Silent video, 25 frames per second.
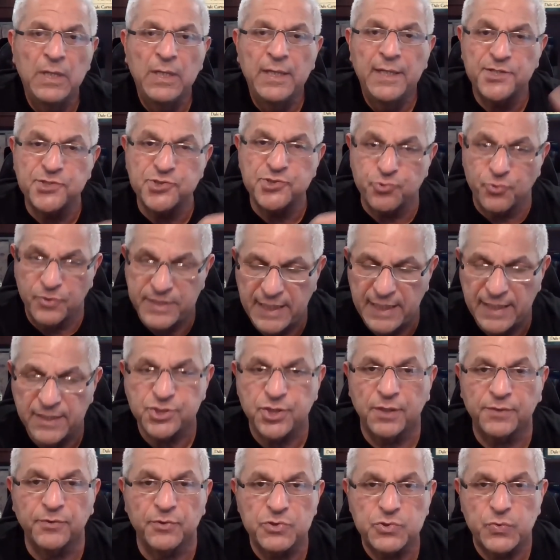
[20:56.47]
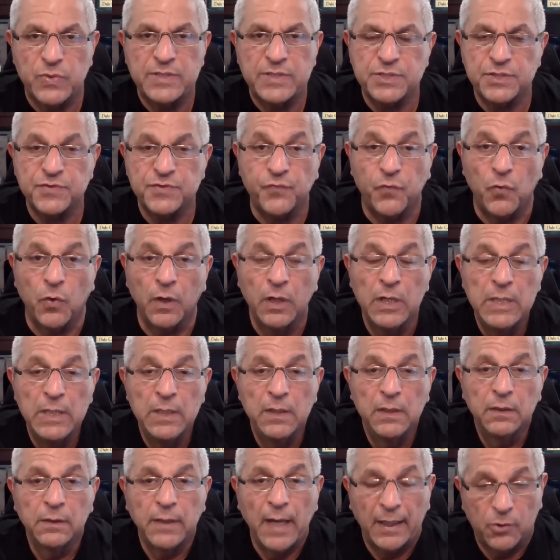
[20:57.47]
It's strategic. There's reasons for
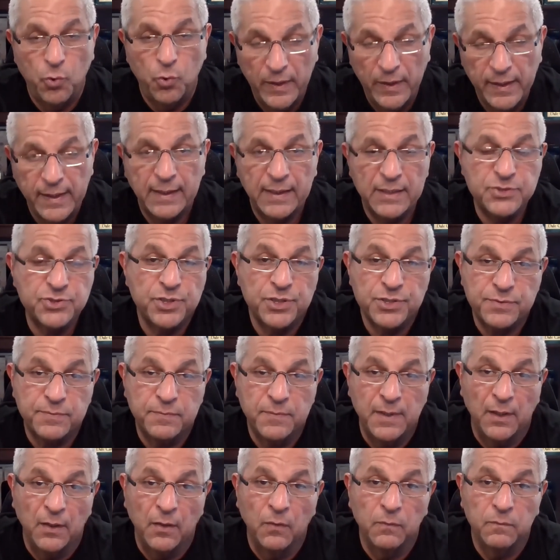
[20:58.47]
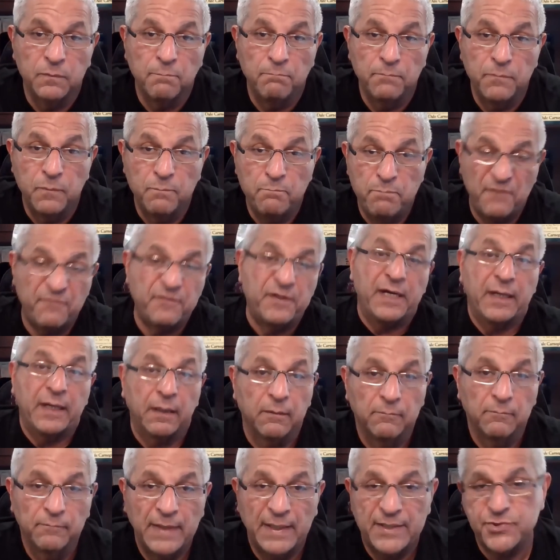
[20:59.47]
not quitting. It's just, you know, pivoting.
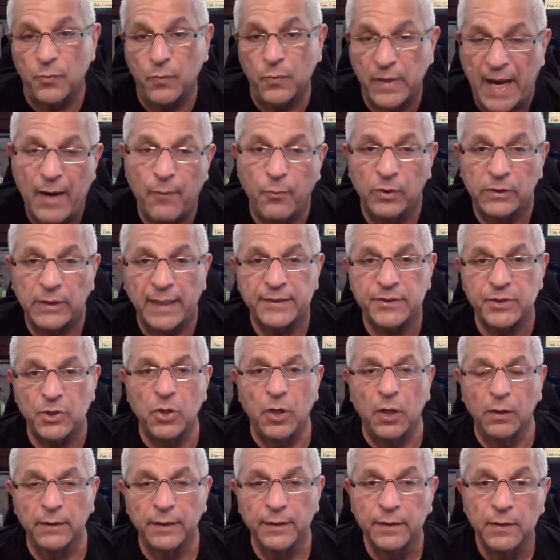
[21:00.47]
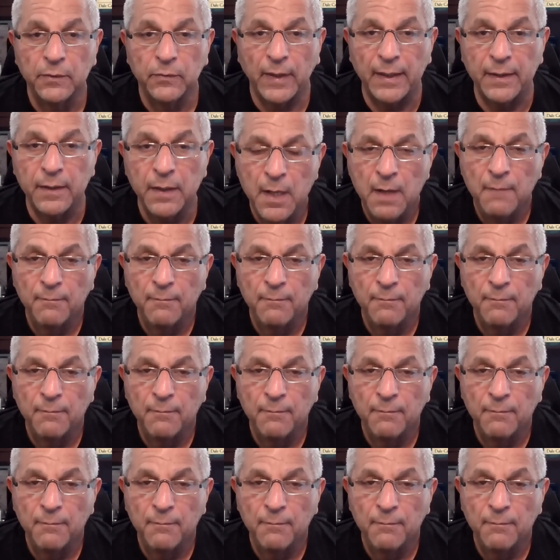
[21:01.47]
That's what I would like to call it. Right.